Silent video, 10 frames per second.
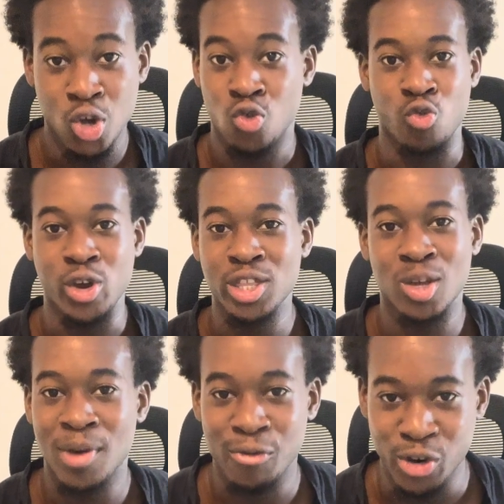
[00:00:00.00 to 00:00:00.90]
Read them
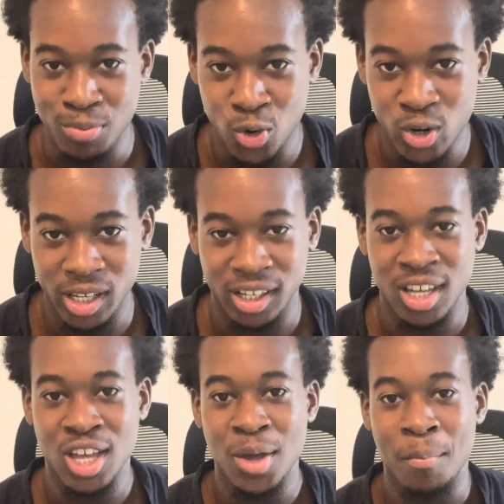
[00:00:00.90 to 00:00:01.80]
every morning.
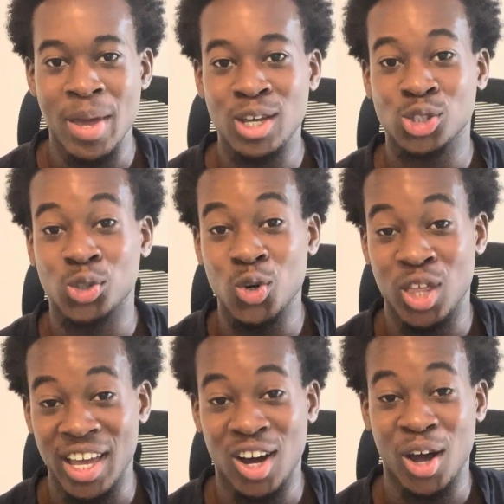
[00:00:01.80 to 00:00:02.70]
Make sure they are